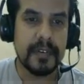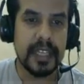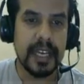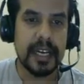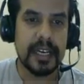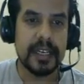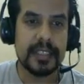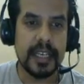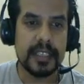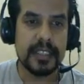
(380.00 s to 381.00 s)
Now after that
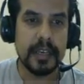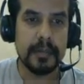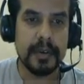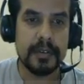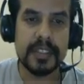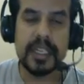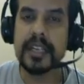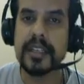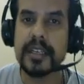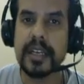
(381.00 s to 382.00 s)
it is asking me to
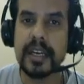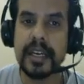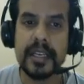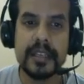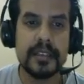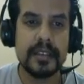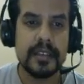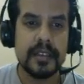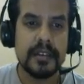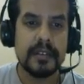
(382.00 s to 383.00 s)
select the target,
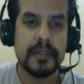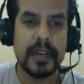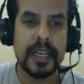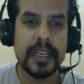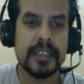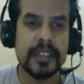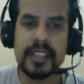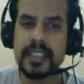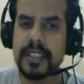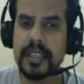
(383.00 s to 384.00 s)
fine, it
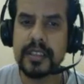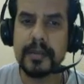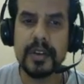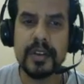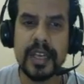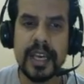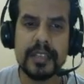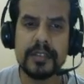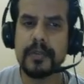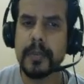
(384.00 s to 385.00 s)
is just similar to
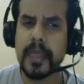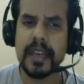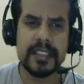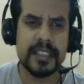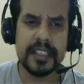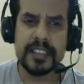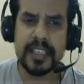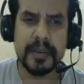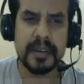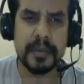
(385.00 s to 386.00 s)
that, so
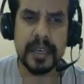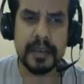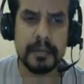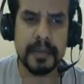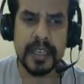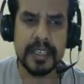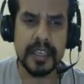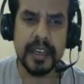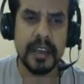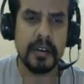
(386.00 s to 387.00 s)
let's keep it be
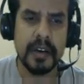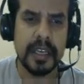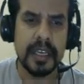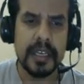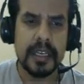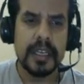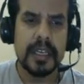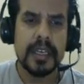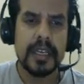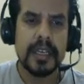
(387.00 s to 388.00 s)
it India only.
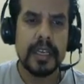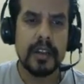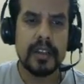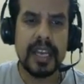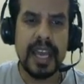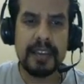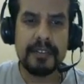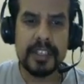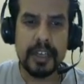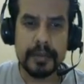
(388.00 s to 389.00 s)
Now the
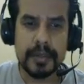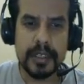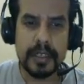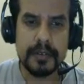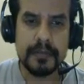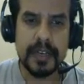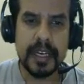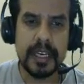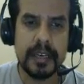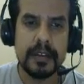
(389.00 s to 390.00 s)
language option,
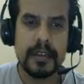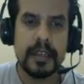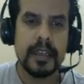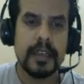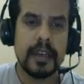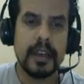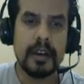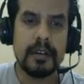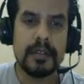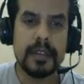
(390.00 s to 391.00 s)
fine.
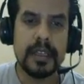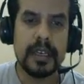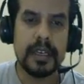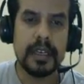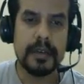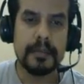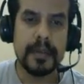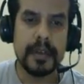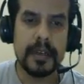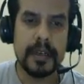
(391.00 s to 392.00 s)
Now
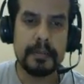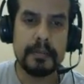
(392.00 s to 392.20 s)
the